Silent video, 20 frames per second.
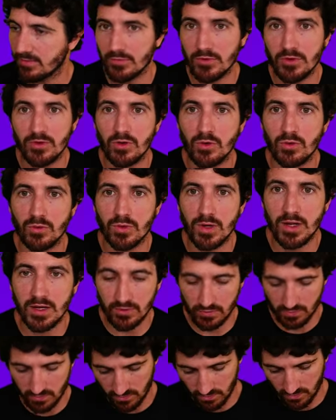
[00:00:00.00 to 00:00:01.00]
I'm gonna go
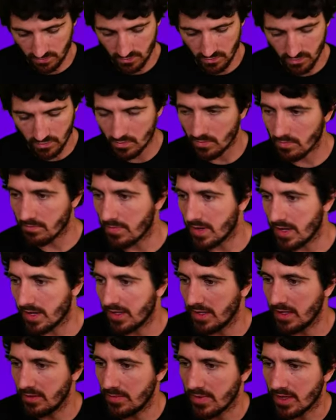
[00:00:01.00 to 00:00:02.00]
now to my
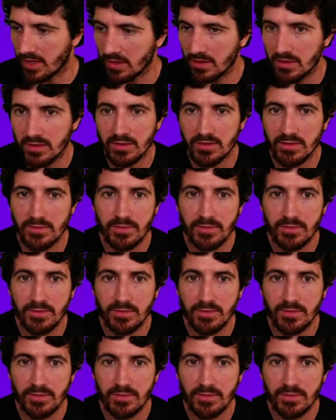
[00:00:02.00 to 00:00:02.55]
email.